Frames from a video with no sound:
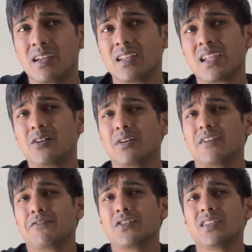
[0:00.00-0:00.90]
Now,
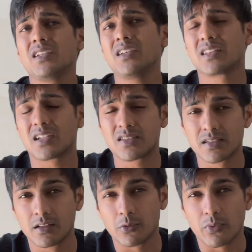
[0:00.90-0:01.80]
if you're thinking that's
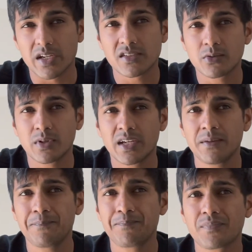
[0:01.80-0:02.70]
still a ways away,